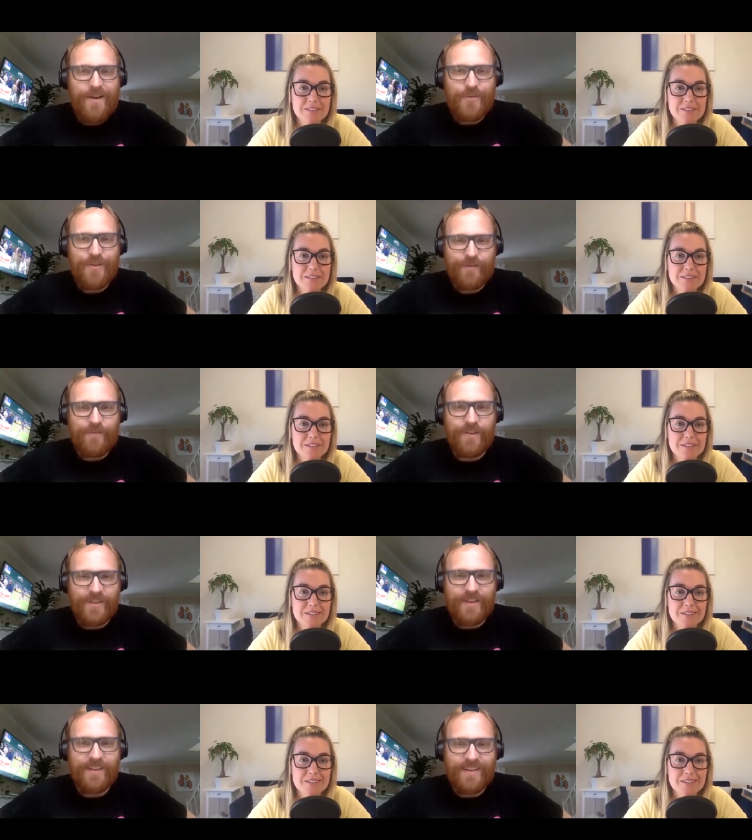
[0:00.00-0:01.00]
Speaker 1: how we are
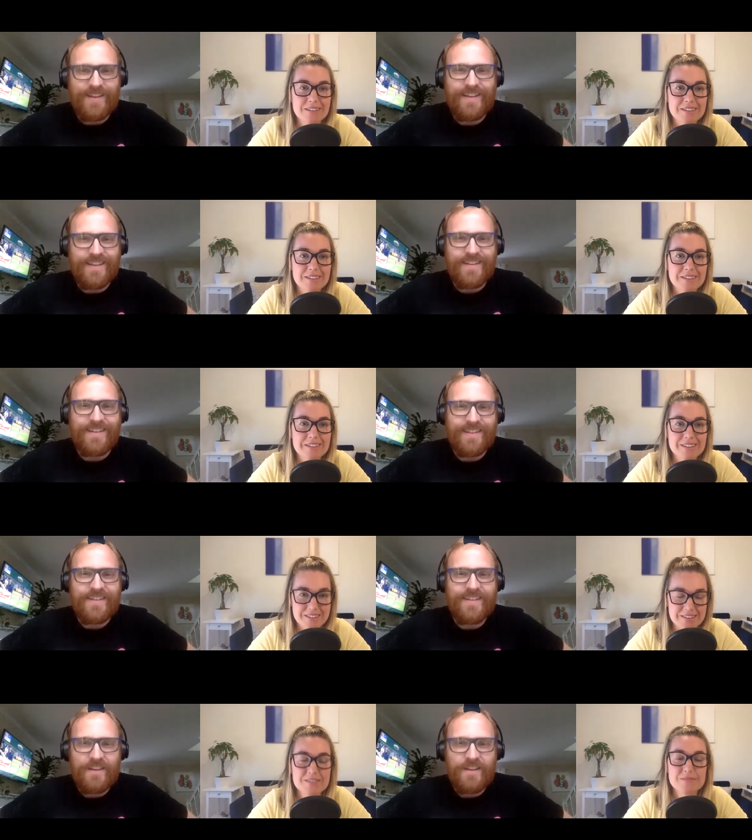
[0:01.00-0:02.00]
feeling, and
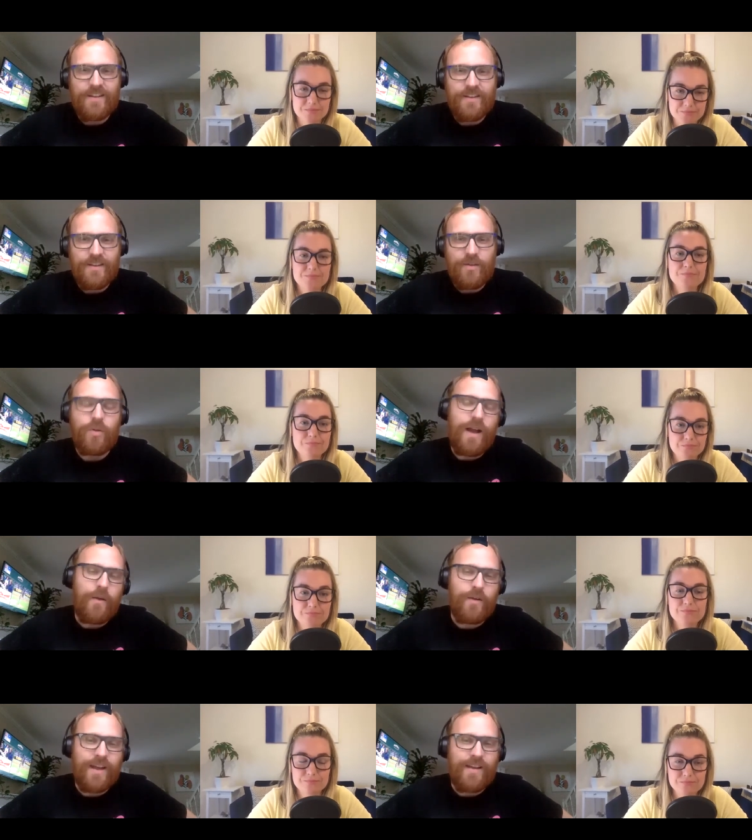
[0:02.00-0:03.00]
well,
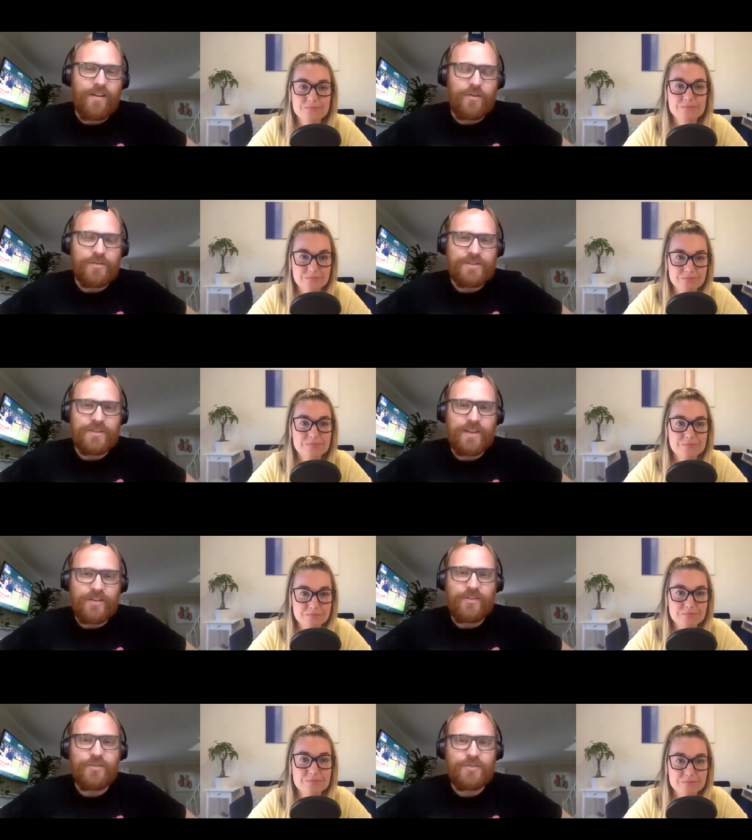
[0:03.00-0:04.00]
I kind of always did that.
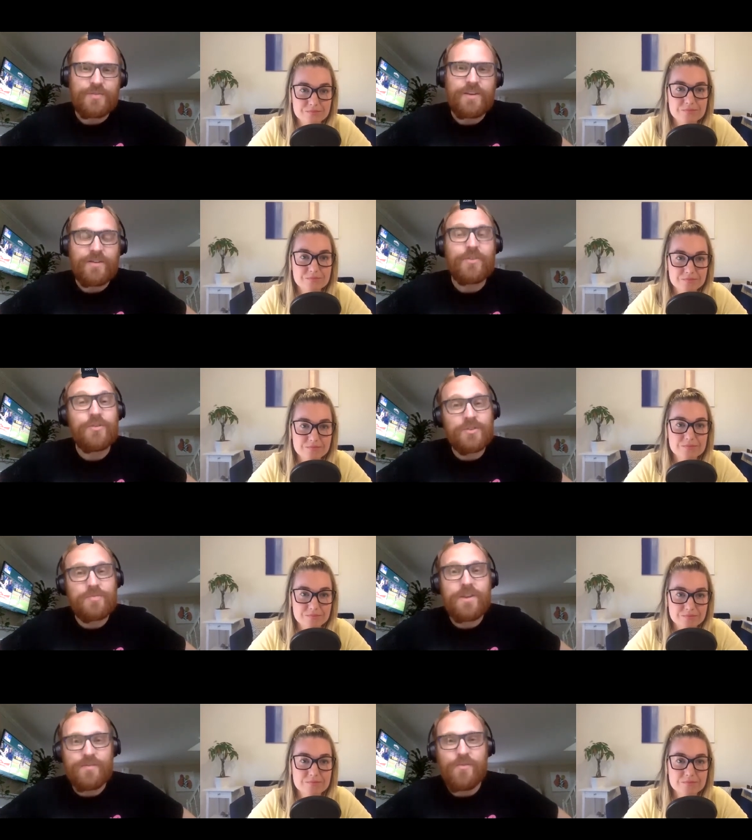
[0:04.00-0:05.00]
You speak, you
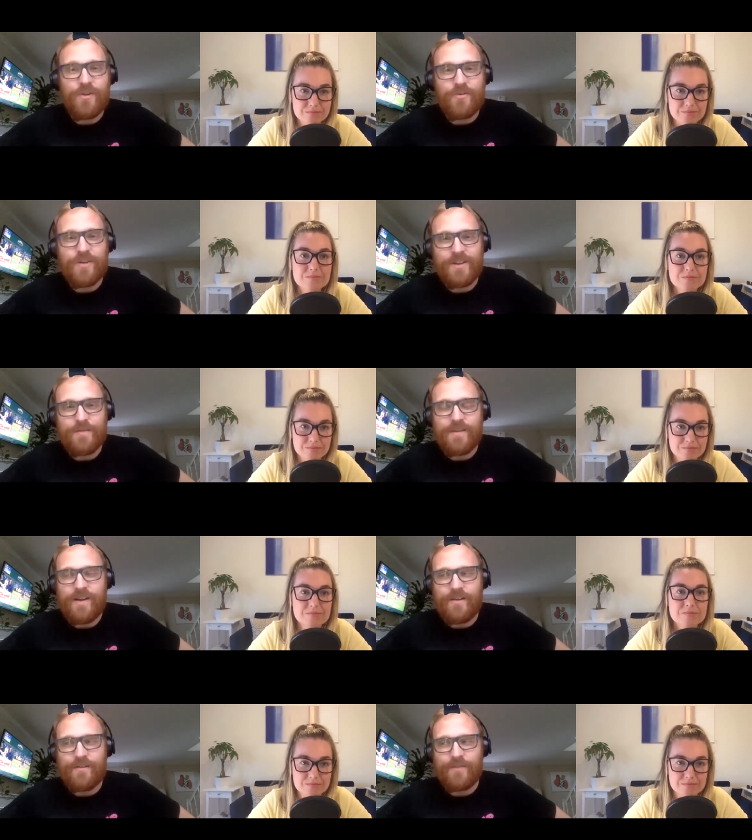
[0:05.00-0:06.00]
speak more quickly about
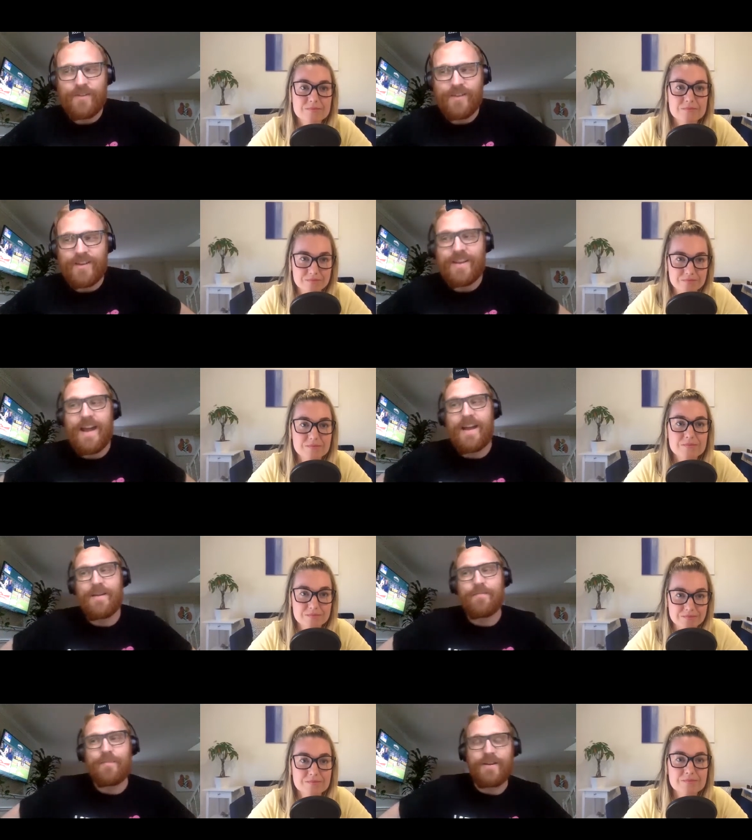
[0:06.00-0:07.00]
how you're feeling, and I
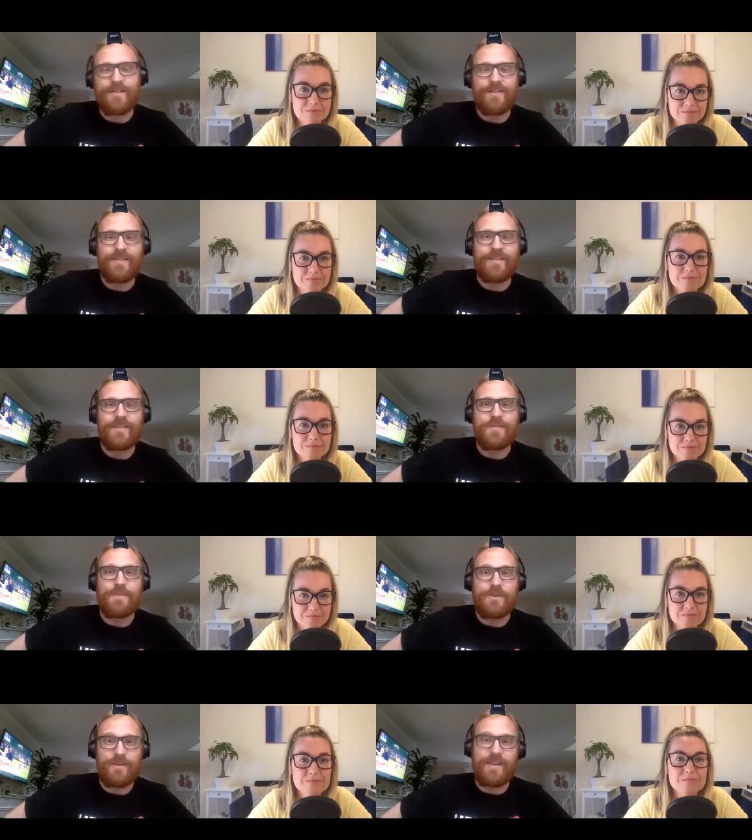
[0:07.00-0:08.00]
am better
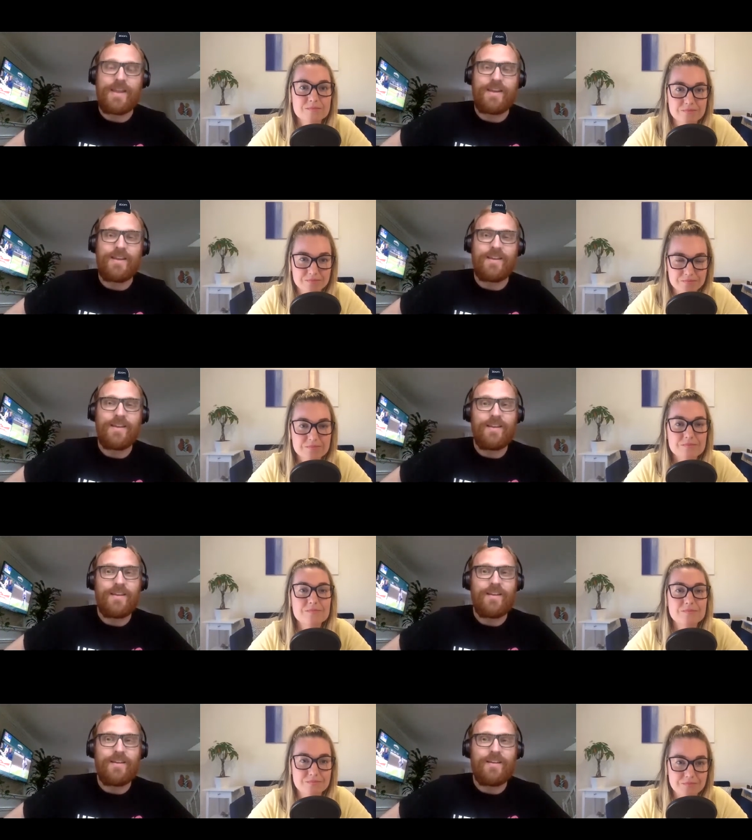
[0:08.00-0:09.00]
communicating
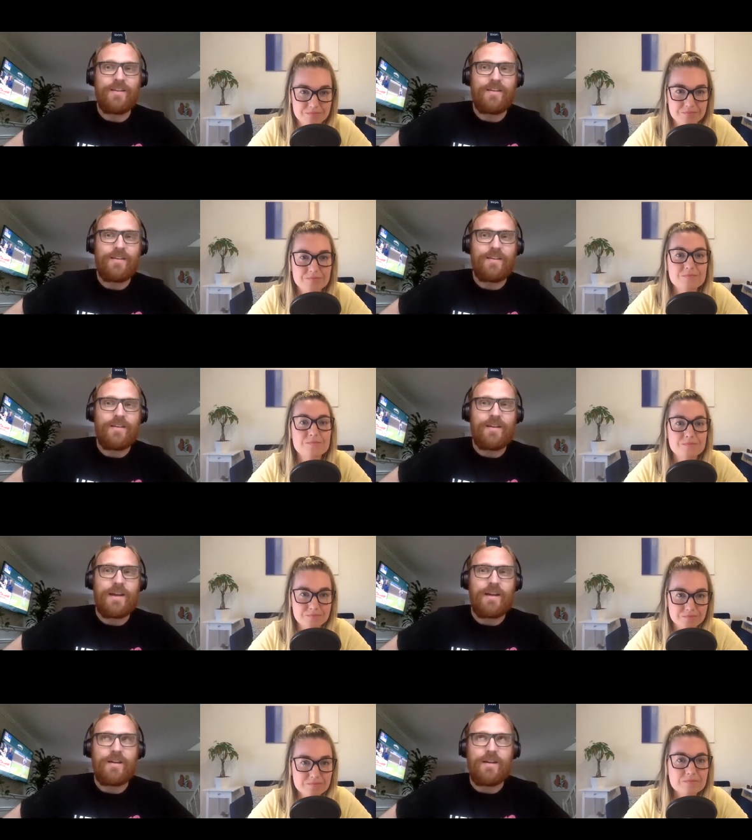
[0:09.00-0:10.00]

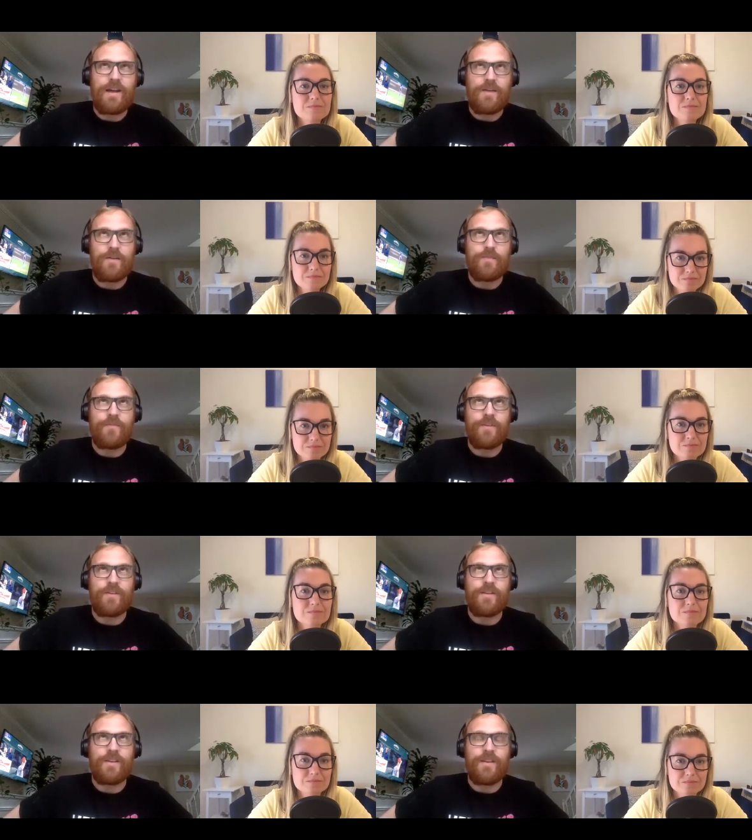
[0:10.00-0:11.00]
how I'm
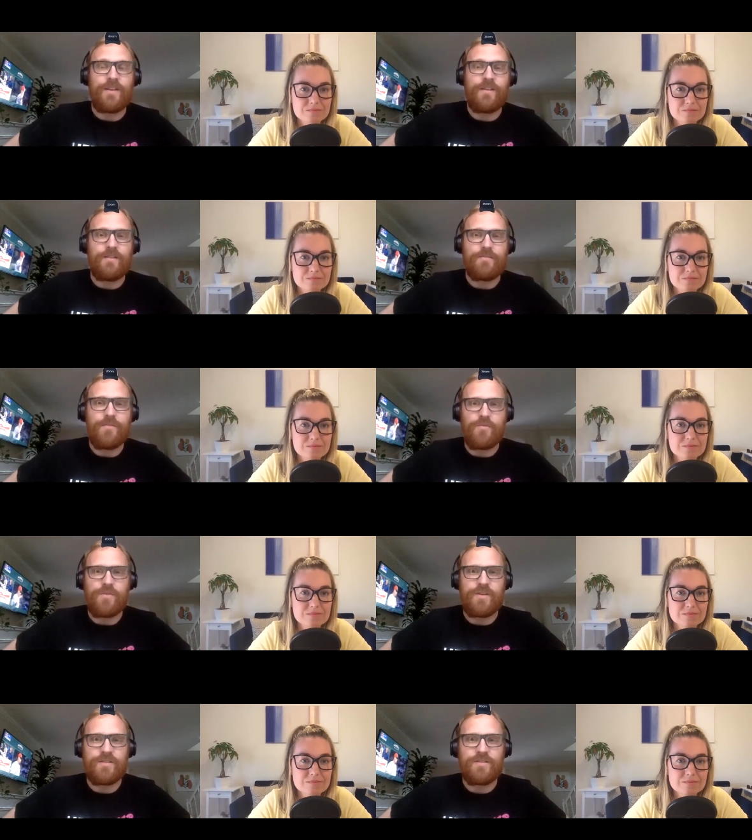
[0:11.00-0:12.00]
feeling in the
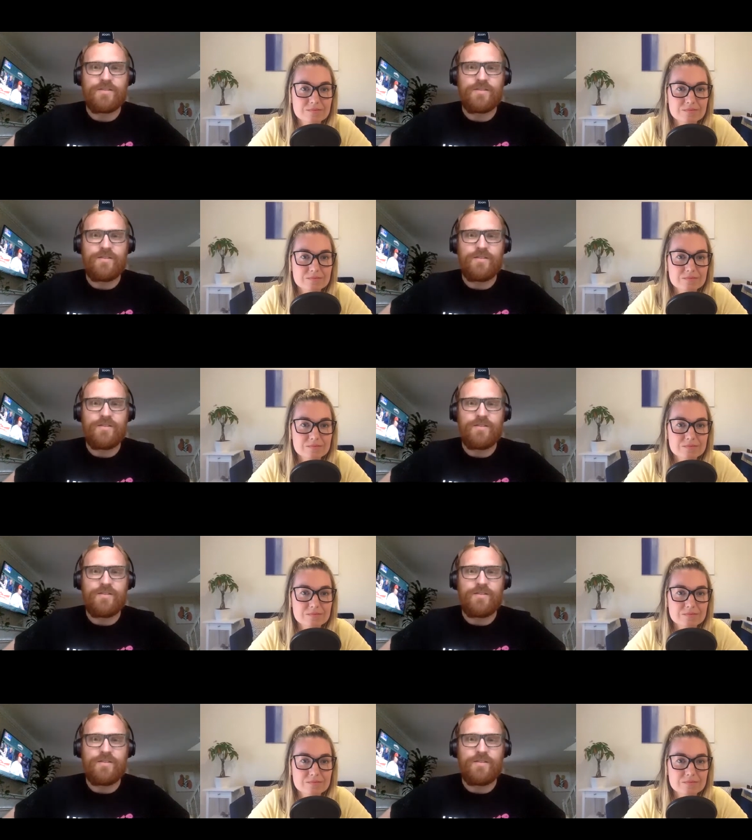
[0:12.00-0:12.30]
moment.